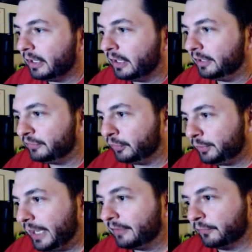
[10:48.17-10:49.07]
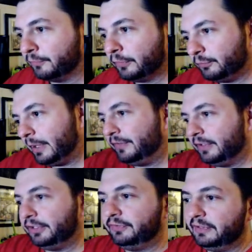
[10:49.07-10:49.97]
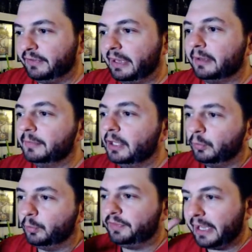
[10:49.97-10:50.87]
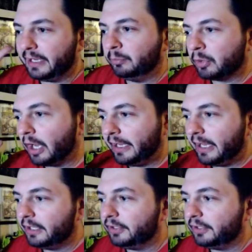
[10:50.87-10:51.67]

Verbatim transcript: Uh, so yeah, so first we have here you see Venom with the Eddie Brock head.